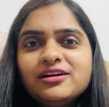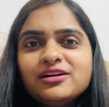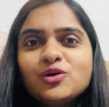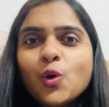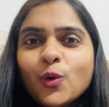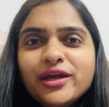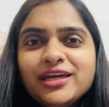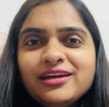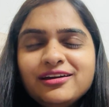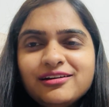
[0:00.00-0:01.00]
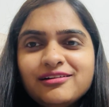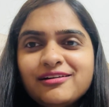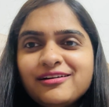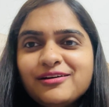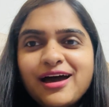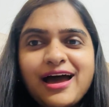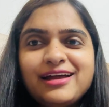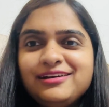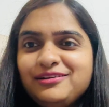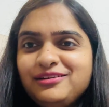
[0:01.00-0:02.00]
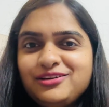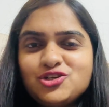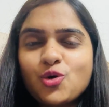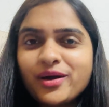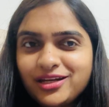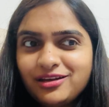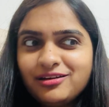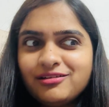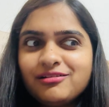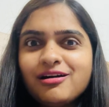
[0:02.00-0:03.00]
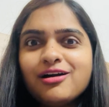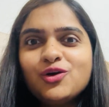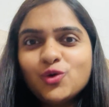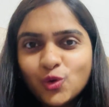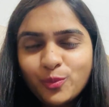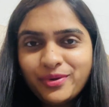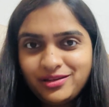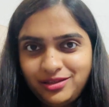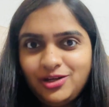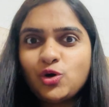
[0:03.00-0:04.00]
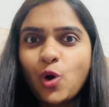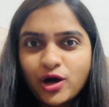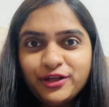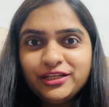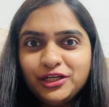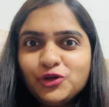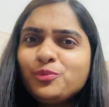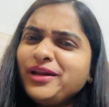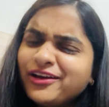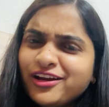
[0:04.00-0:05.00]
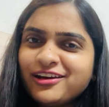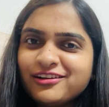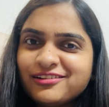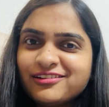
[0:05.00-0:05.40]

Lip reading: going and joining a group in the colony to play cricket.